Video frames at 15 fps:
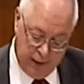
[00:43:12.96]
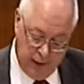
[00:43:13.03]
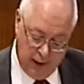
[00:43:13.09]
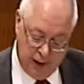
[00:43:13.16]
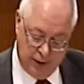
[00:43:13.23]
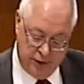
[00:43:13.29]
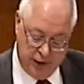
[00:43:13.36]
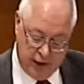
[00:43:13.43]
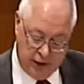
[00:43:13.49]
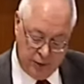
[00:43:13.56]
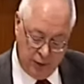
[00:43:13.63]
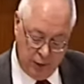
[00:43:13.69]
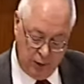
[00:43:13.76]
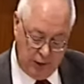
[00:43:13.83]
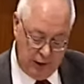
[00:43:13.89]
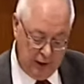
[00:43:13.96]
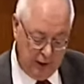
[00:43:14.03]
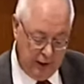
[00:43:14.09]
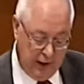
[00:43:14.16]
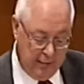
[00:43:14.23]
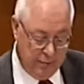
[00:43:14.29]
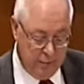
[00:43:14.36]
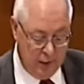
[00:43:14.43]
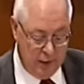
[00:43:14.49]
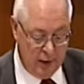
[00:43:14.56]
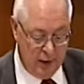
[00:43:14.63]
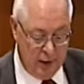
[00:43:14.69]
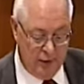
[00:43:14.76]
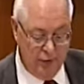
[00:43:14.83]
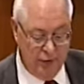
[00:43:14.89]
and transported them
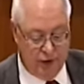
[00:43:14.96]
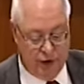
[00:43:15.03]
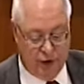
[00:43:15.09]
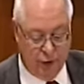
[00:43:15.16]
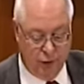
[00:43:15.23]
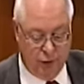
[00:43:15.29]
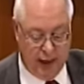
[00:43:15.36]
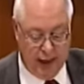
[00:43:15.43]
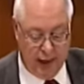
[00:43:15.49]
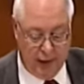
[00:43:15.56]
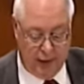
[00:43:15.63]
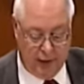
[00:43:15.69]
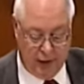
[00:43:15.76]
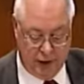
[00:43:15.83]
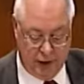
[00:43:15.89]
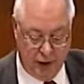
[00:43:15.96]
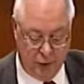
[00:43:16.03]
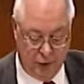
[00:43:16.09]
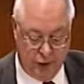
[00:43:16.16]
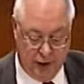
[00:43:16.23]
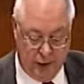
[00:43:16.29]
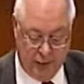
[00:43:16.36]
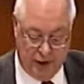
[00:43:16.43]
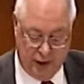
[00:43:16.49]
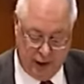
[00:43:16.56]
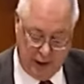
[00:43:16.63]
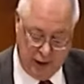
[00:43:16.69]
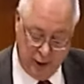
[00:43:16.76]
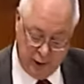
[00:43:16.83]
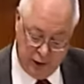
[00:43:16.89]
on virtual reality school trips
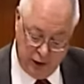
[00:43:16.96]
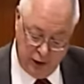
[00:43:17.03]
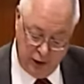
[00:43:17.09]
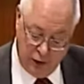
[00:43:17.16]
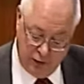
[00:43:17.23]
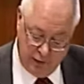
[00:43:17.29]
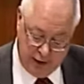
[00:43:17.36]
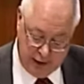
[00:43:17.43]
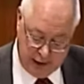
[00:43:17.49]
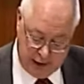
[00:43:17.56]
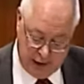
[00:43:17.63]
across the universe.